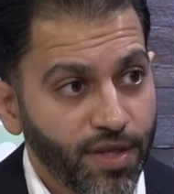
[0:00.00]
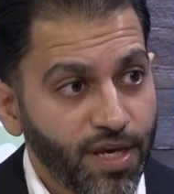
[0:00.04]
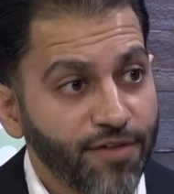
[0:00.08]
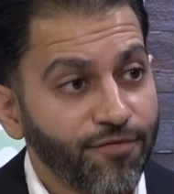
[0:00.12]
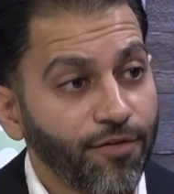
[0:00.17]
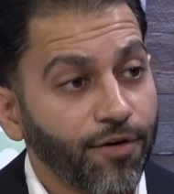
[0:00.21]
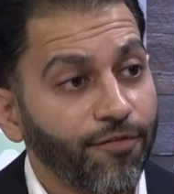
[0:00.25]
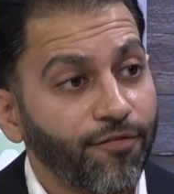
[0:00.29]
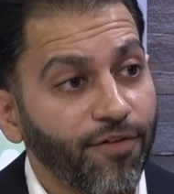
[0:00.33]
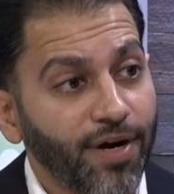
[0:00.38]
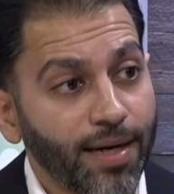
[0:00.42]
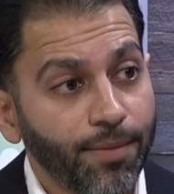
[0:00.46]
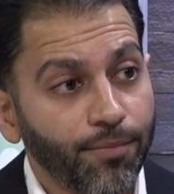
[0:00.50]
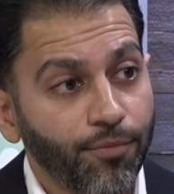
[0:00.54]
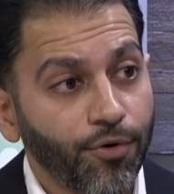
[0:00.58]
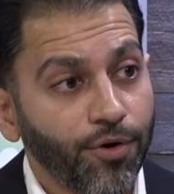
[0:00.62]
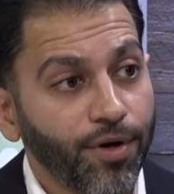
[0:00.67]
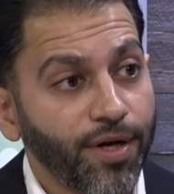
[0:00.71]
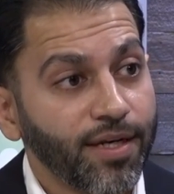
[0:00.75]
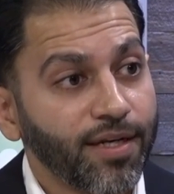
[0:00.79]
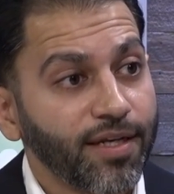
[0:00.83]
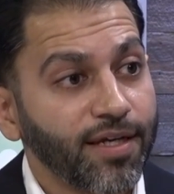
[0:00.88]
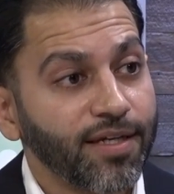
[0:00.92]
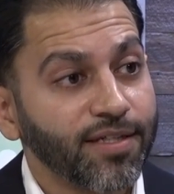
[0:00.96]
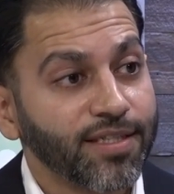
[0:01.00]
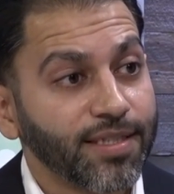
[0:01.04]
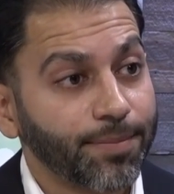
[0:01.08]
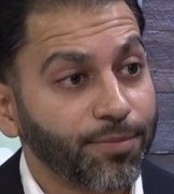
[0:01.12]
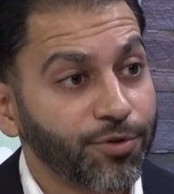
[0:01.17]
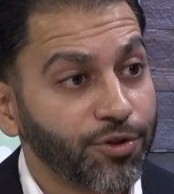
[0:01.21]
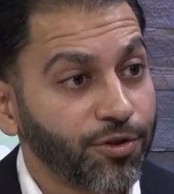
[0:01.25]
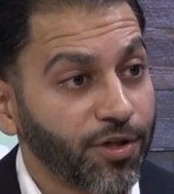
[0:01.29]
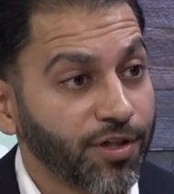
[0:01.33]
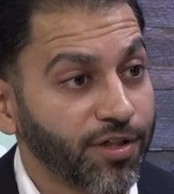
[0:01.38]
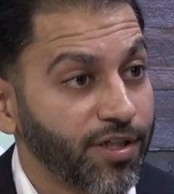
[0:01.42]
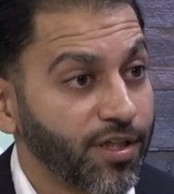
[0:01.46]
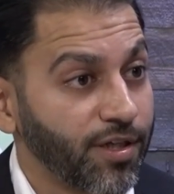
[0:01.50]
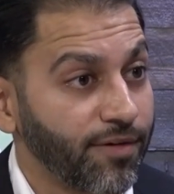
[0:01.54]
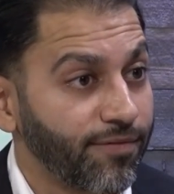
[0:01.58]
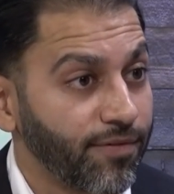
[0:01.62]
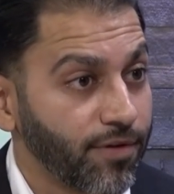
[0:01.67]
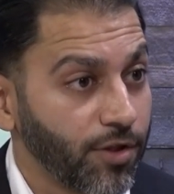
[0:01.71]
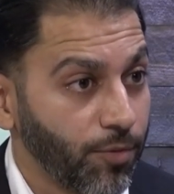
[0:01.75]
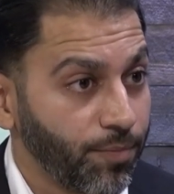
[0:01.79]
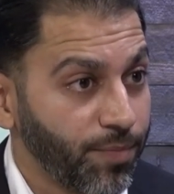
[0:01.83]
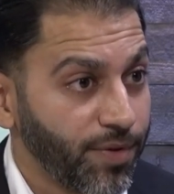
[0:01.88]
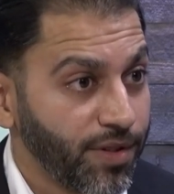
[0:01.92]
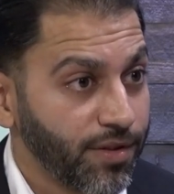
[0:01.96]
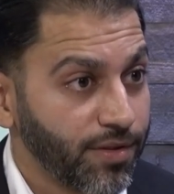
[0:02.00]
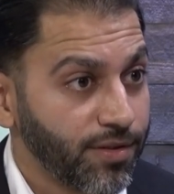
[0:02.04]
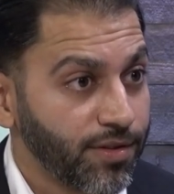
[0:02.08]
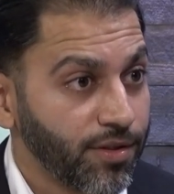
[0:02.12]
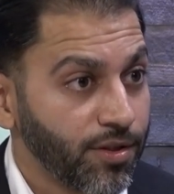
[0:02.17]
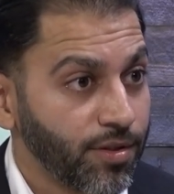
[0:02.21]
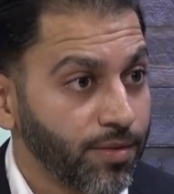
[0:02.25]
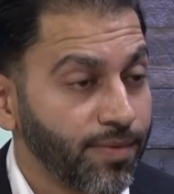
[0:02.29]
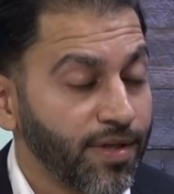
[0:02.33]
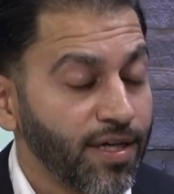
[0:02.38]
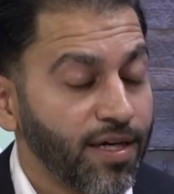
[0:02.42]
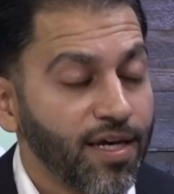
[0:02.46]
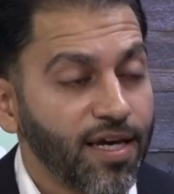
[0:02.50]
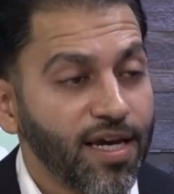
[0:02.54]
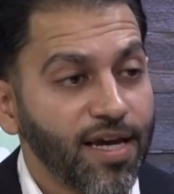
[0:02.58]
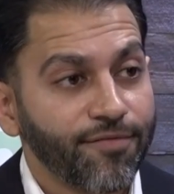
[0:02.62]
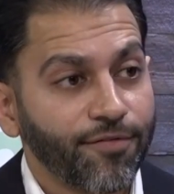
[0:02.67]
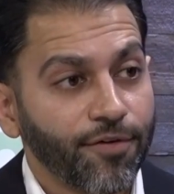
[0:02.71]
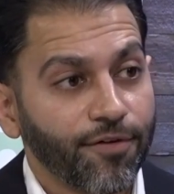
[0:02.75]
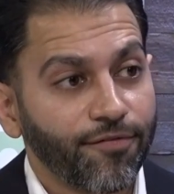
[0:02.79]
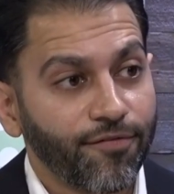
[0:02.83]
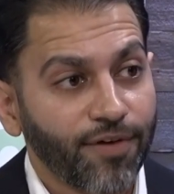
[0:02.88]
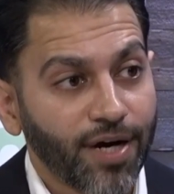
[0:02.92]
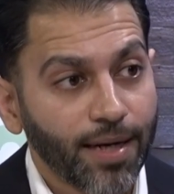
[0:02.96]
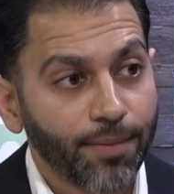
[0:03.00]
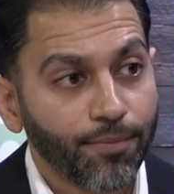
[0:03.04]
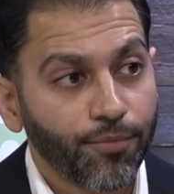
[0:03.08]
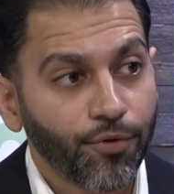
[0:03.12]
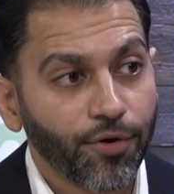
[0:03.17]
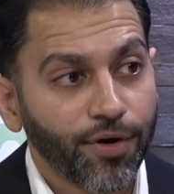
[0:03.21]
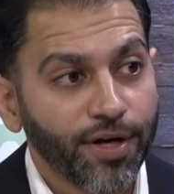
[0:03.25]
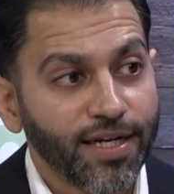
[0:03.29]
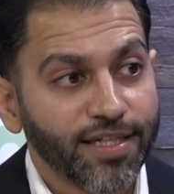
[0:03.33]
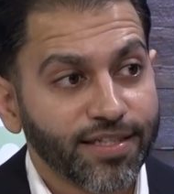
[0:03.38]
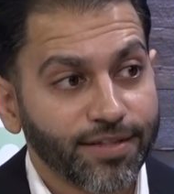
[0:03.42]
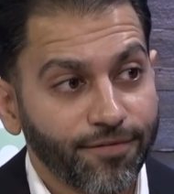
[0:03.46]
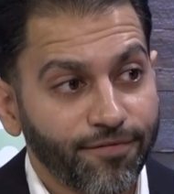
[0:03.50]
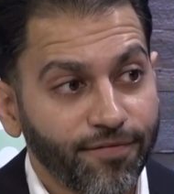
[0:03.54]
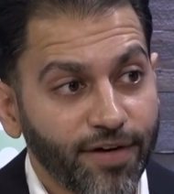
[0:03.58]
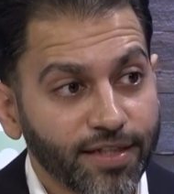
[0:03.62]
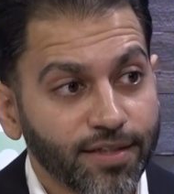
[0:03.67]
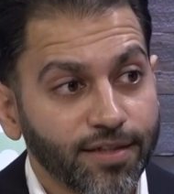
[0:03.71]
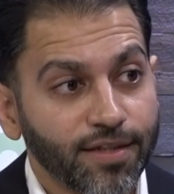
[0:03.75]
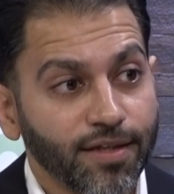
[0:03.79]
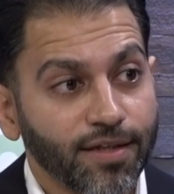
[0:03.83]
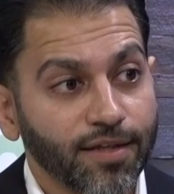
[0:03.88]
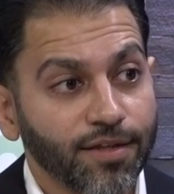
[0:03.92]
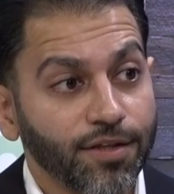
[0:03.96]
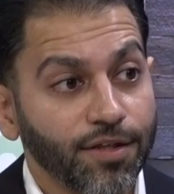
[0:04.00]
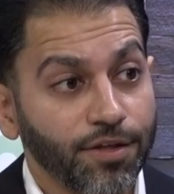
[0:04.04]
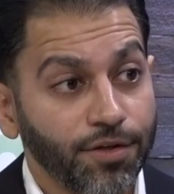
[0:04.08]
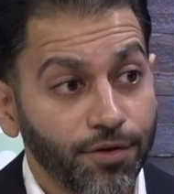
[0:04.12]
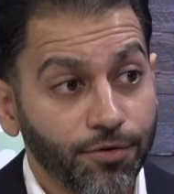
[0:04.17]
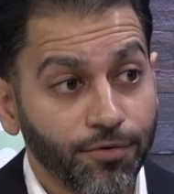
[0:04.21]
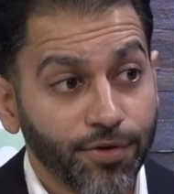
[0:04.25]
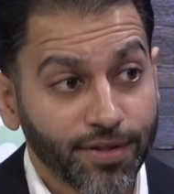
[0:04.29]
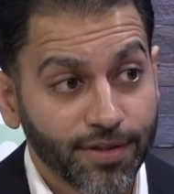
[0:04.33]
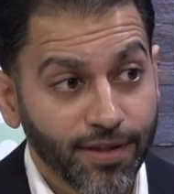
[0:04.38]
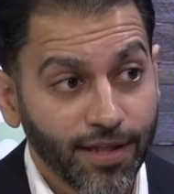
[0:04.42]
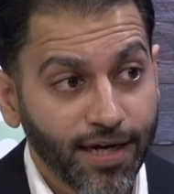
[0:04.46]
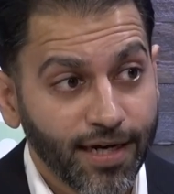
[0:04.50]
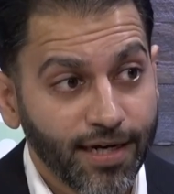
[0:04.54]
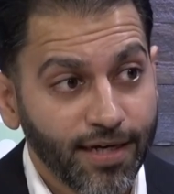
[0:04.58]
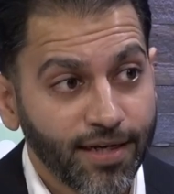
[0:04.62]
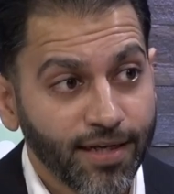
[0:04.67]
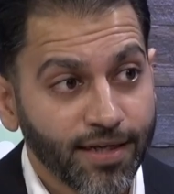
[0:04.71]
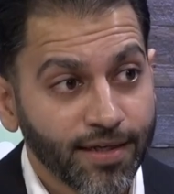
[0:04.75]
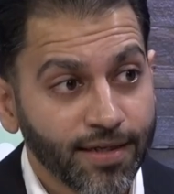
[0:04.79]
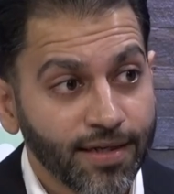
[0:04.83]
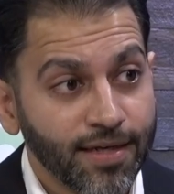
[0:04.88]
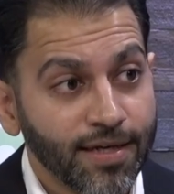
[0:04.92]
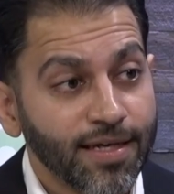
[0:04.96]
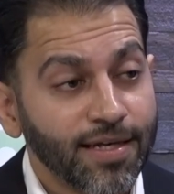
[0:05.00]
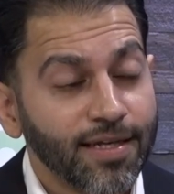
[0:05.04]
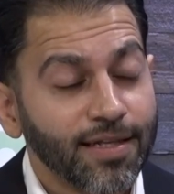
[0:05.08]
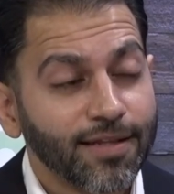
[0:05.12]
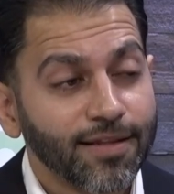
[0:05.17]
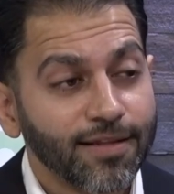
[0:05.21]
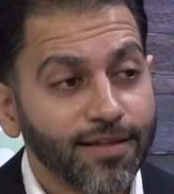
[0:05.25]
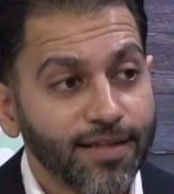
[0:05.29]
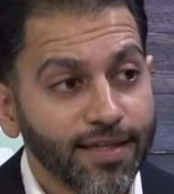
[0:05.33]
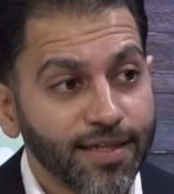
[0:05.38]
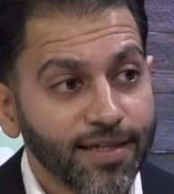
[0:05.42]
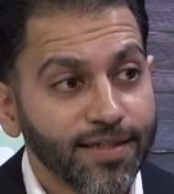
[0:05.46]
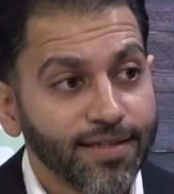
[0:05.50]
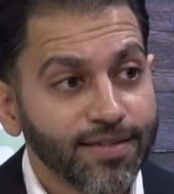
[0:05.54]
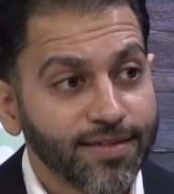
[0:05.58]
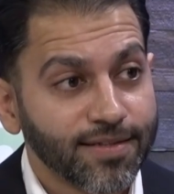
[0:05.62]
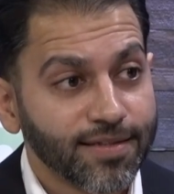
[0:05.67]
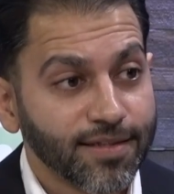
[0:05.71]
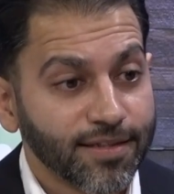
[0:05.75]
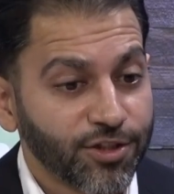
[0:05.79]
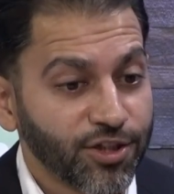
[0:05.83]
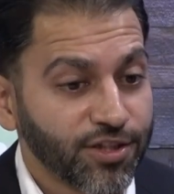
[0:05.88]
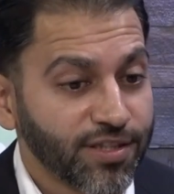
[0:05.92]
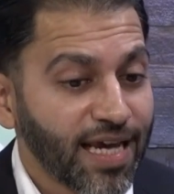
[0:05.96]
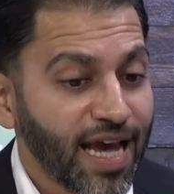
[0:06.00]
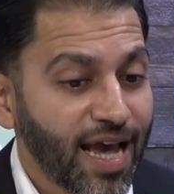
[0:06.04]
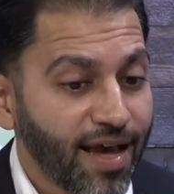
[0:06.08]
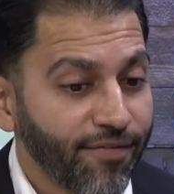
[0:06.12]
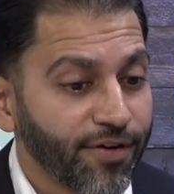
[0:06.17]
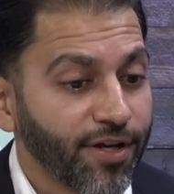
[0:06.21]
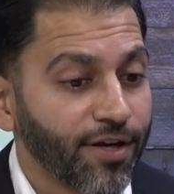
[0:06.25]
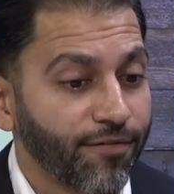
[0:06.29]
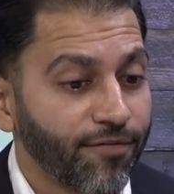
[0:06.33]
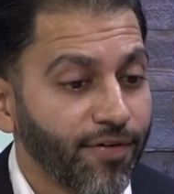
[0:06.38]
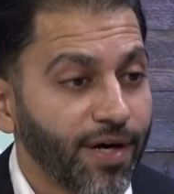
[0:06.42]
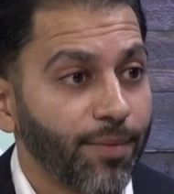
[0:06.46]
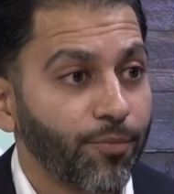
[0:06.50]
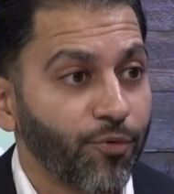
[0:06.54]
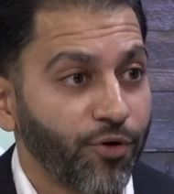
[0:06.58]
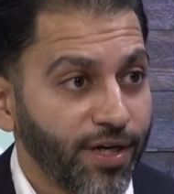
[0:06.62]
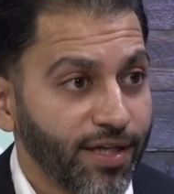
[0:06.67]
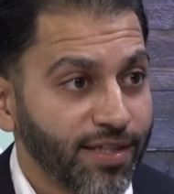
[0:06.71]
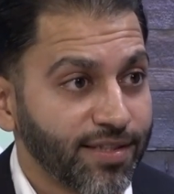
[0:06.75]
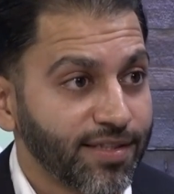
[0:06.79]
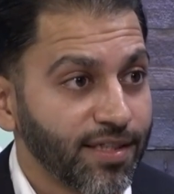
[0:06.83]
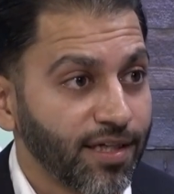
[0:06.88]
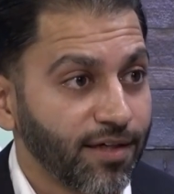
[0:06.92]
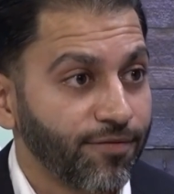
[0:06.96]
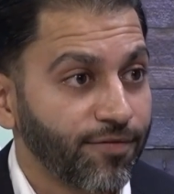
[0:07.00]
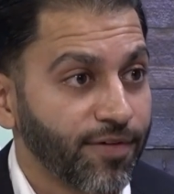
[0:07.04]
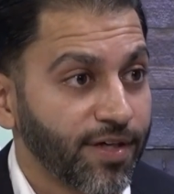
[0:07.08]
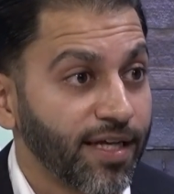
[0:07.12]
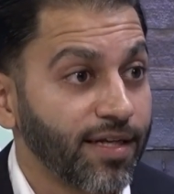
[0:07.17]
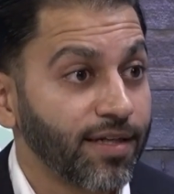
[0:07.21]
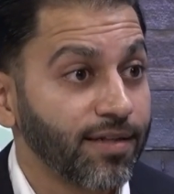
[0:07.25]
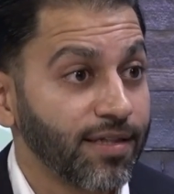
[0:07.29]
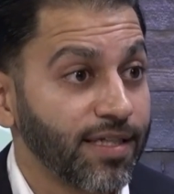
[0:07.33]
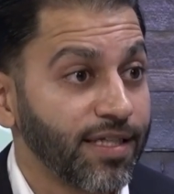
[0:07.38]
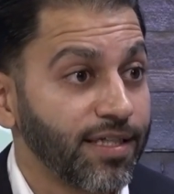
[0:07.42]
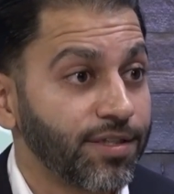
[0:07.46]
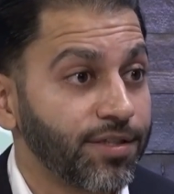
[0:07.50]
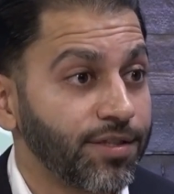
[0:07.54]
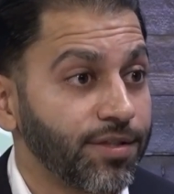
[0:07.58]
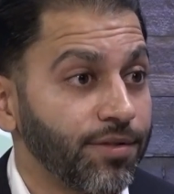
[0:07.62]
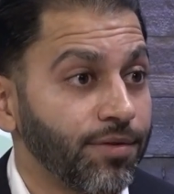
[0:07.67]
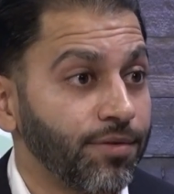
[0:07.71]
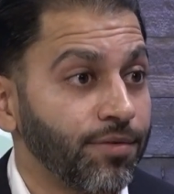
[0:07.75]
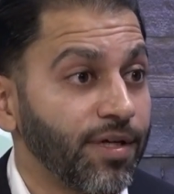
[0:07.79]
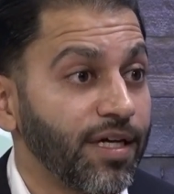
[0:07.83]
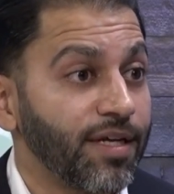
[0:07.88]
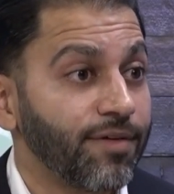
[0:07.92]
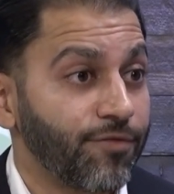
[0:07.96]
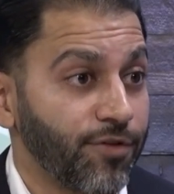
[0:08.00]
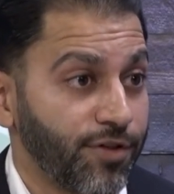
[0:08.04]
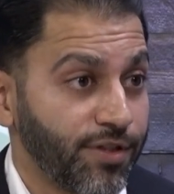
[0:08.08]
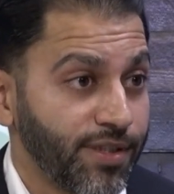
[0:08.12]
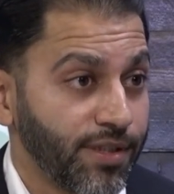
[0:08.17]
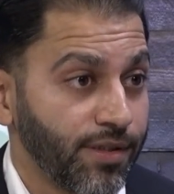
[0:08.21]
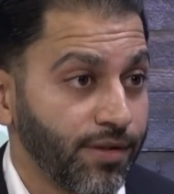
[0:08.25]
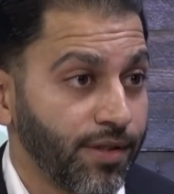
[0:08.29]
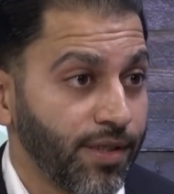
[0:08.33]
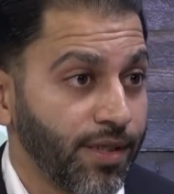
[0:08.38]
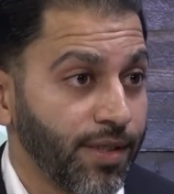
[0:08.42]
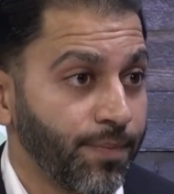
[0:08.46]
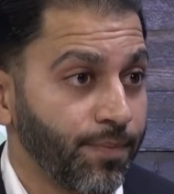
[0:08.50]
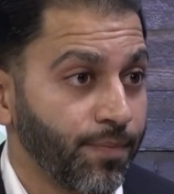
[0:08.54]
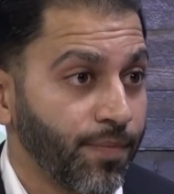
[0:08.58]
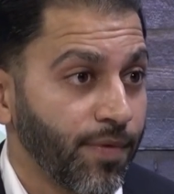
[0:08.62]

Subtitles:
If a fibroid is obstructing a fallopian tube, if a fibroid is affecting the uterine lining, just having a fibroid itself can lead to infertility.